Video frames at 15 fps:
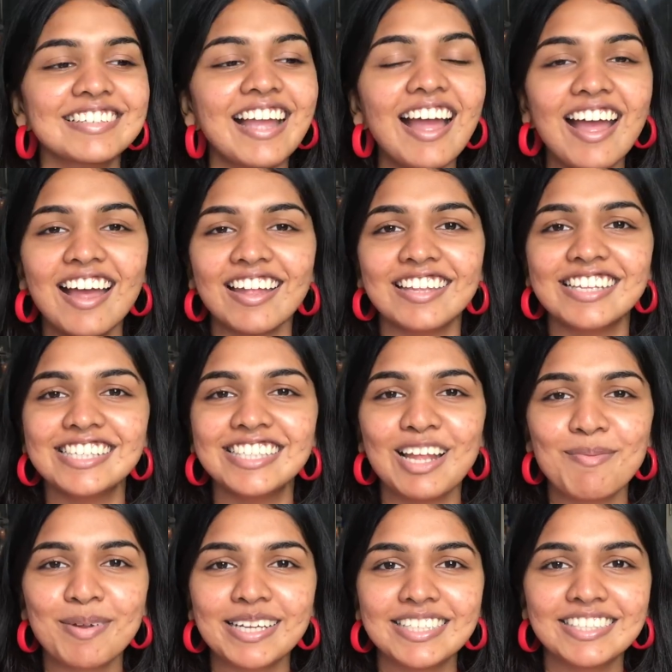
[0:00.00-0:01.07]
yeah, these
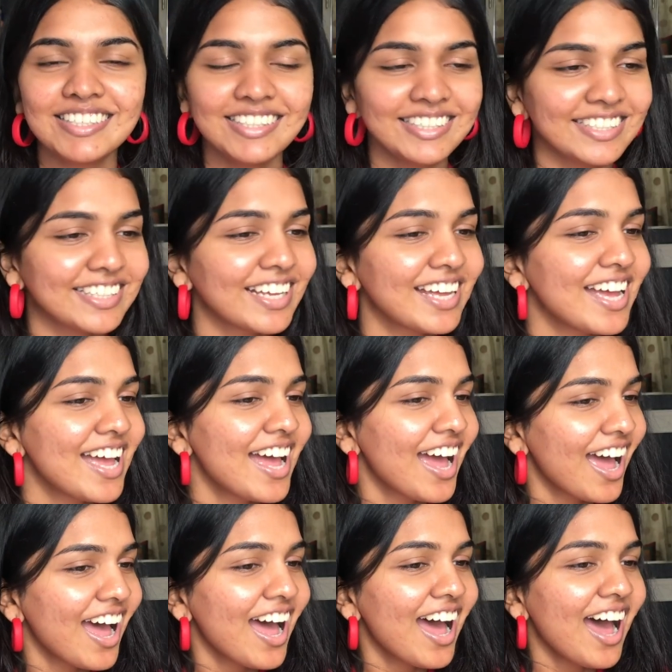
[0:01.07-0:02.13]
are my teeth.
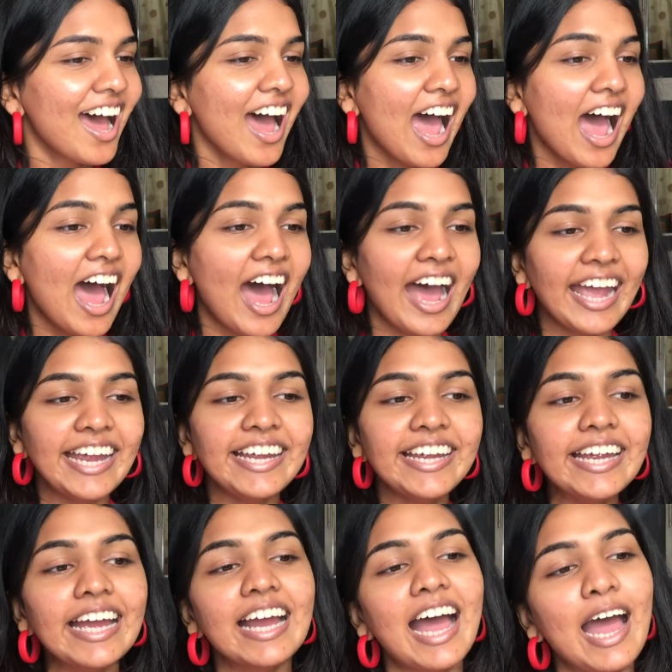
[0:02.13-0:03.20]

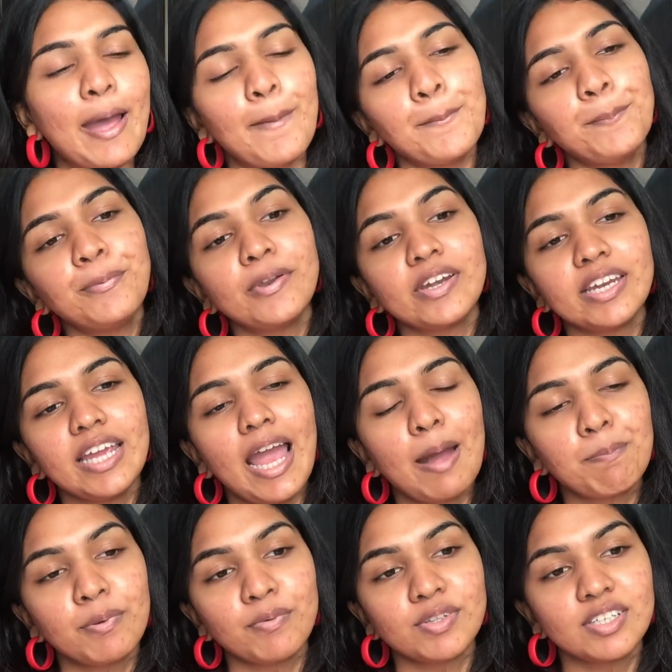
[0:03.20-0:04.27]
I am pretty
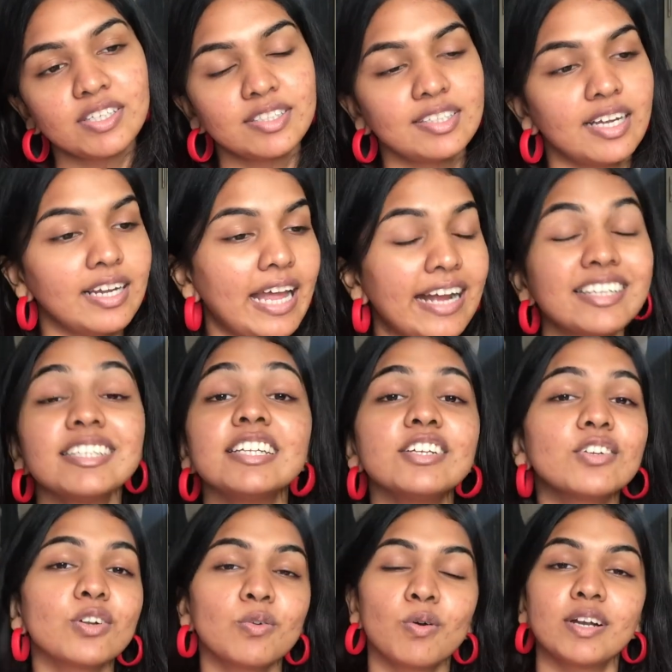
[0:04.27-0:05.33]
happy with the result. Actually,
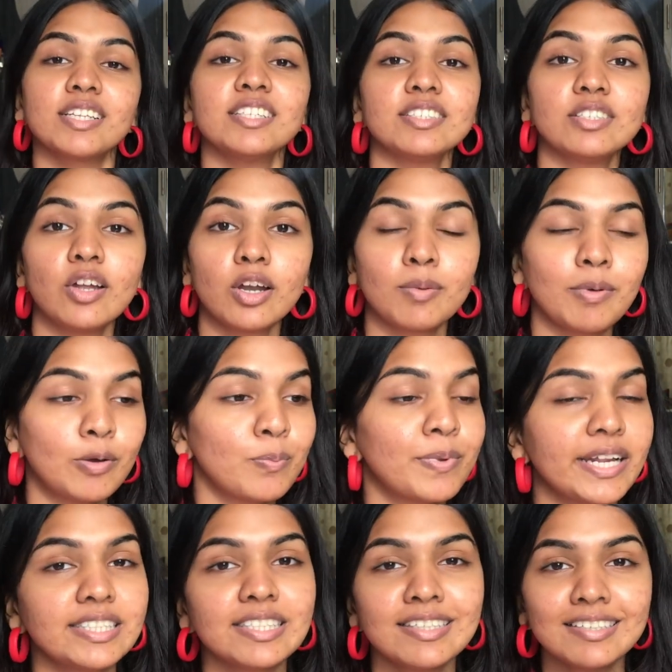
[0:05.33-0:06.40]
you know what? This is not about
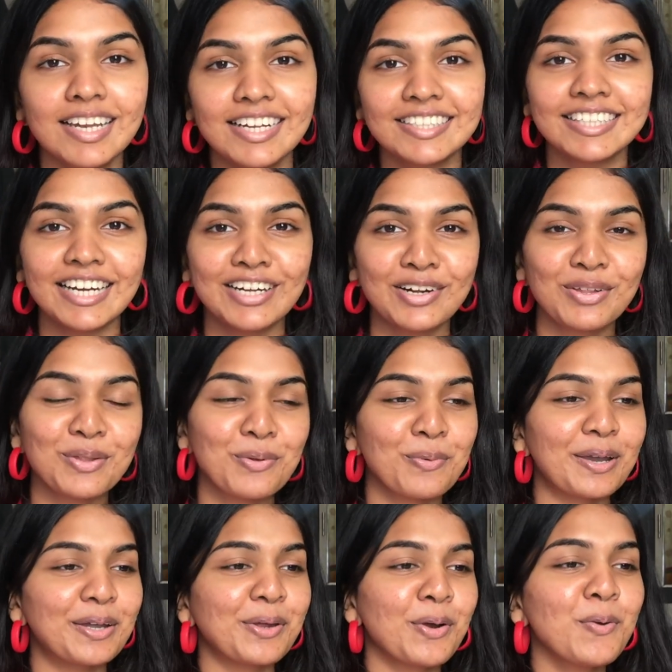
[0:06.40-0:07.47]
braces. Let's get into the
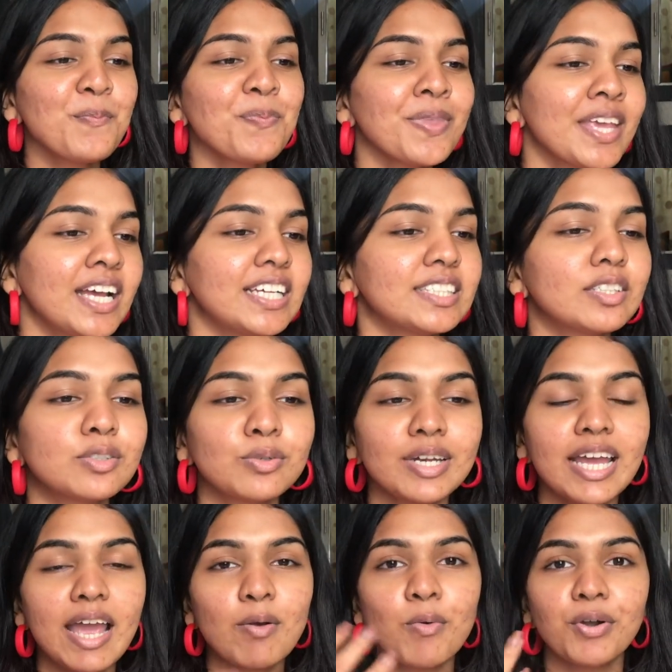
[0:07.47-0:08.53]
video. So
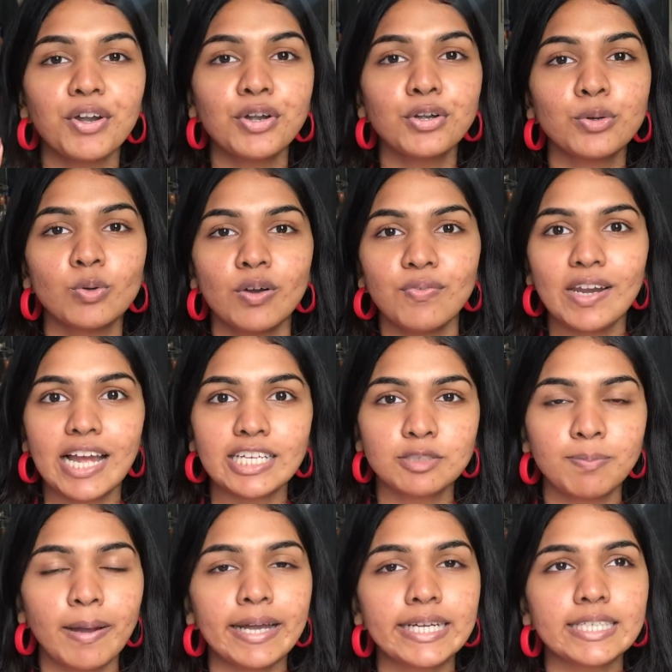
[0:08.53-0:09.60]
today I wanted to do a
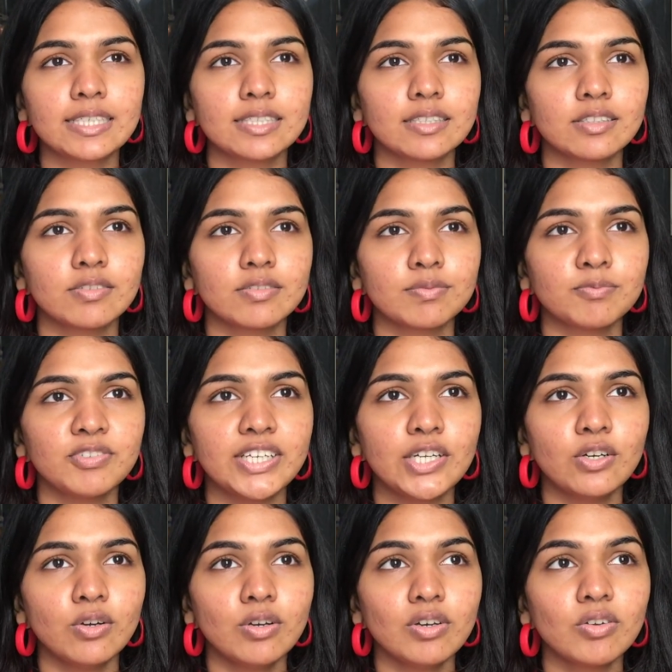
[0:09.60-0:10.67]
flashback
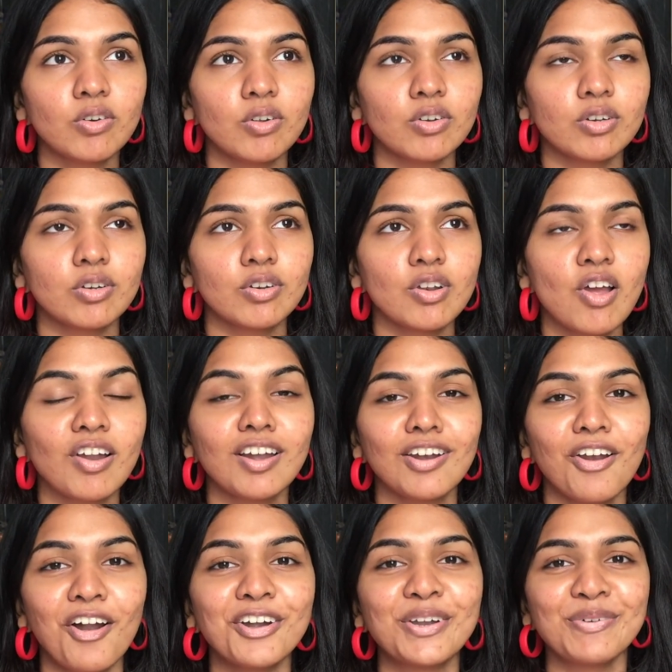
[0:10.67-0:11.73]
video no not
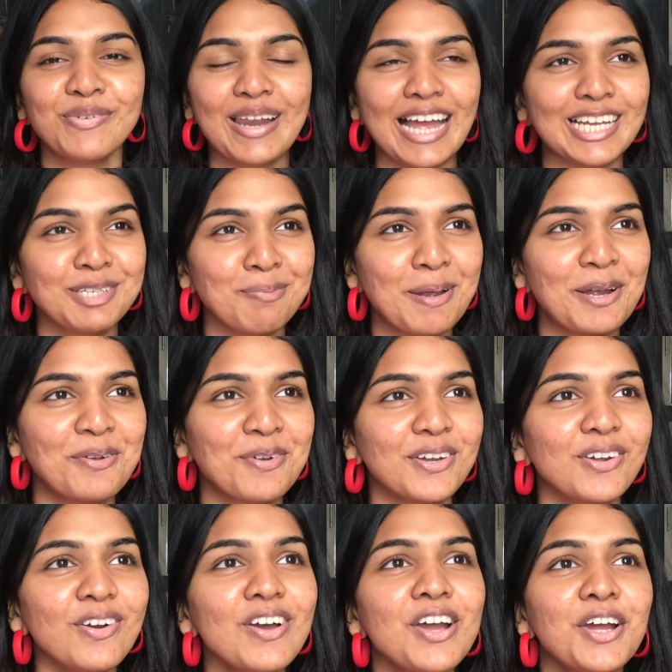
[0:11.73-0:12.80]
not a flashback
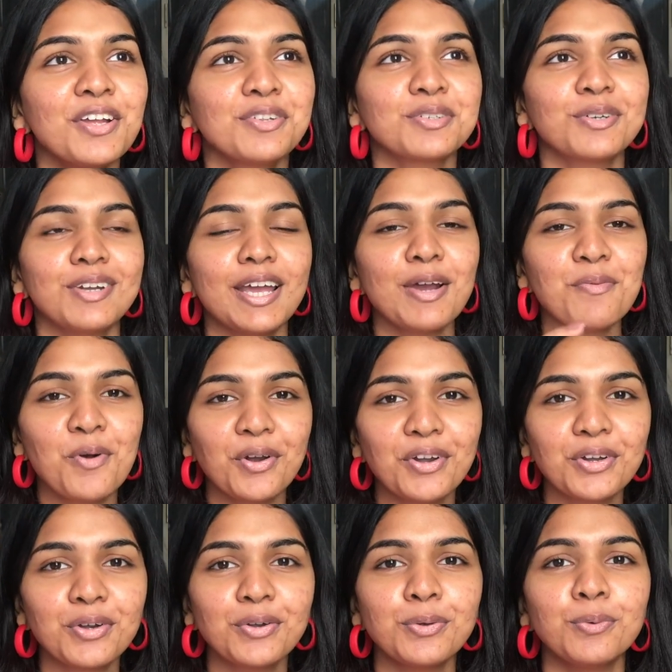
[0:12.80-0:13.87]
video so today i
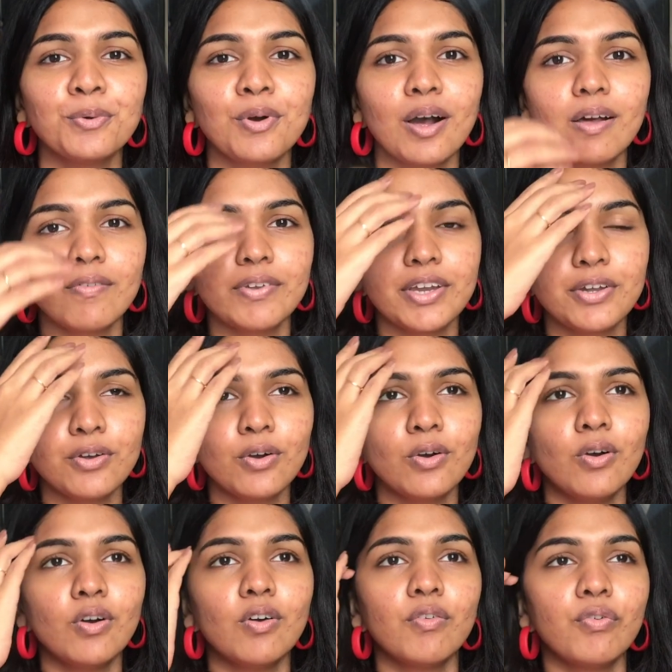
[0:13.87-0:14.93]
wanted to do a
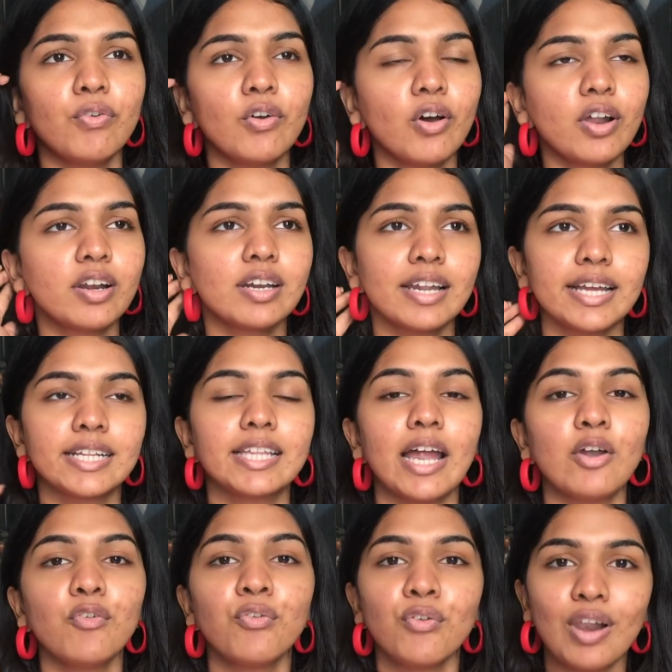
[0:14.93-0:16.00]
video for like
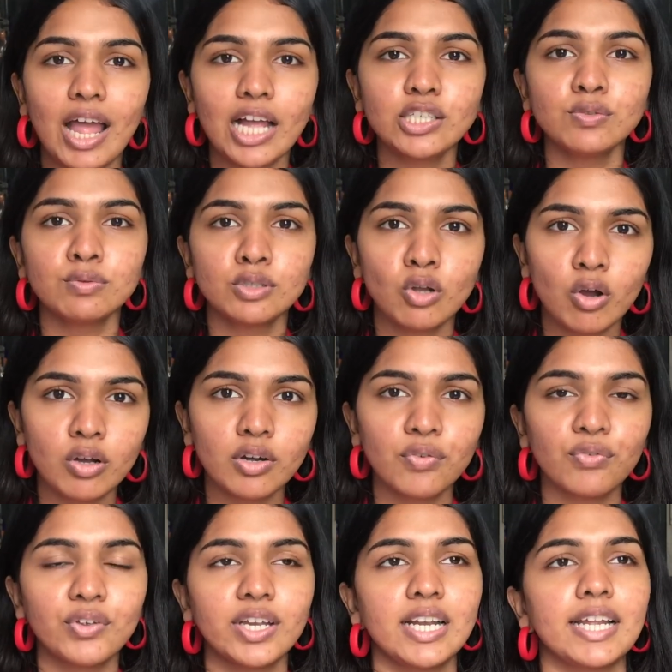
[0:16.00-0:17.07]
that flash
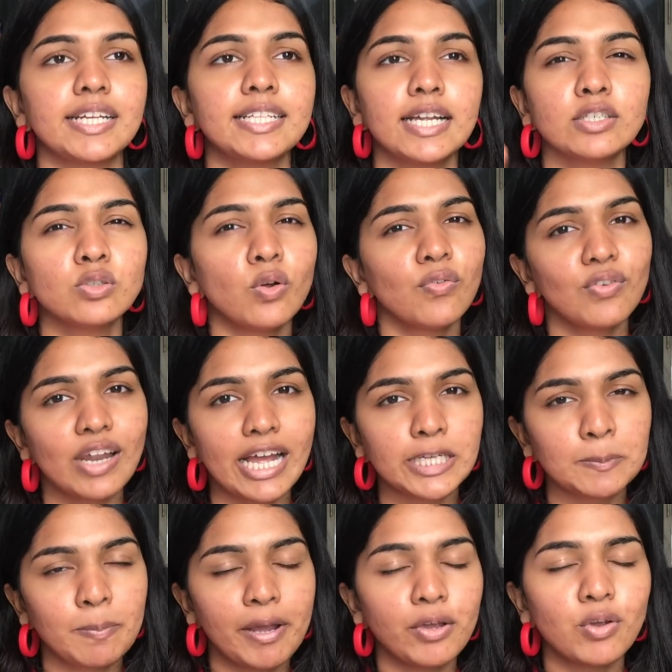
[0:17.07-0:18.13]
photography like there's no
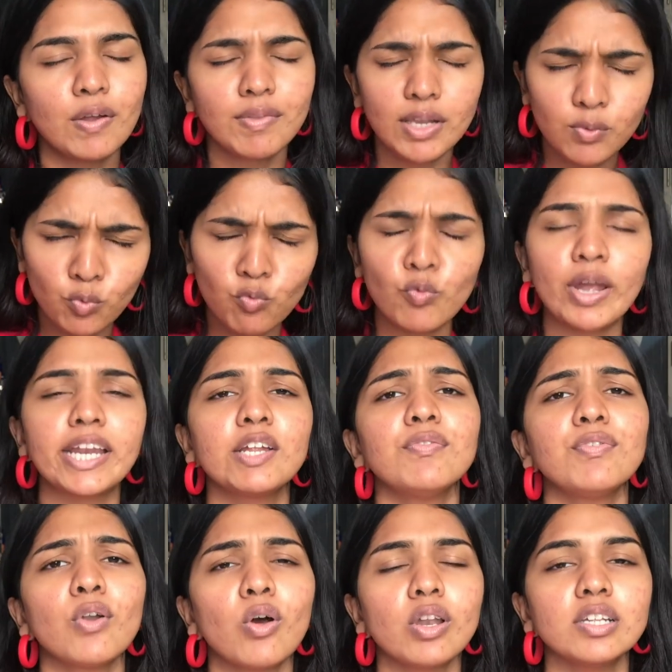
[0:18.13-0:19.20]
flashback you have that very
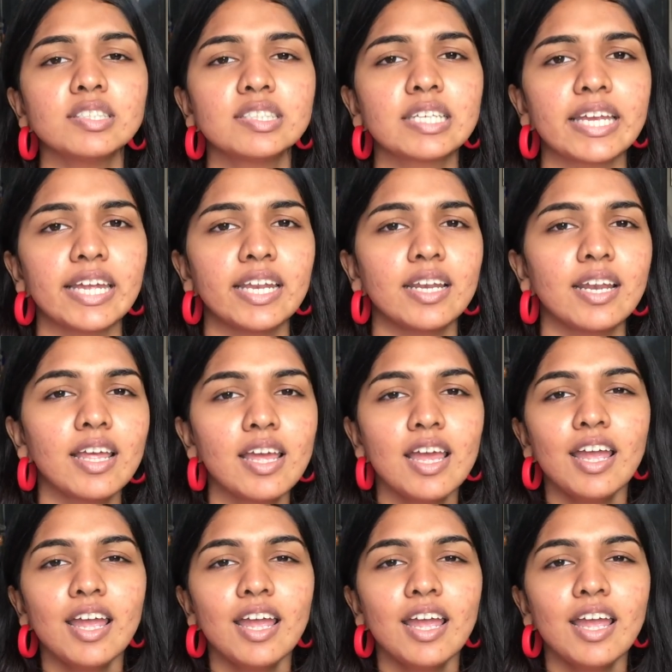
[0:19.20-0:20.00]
flawless skin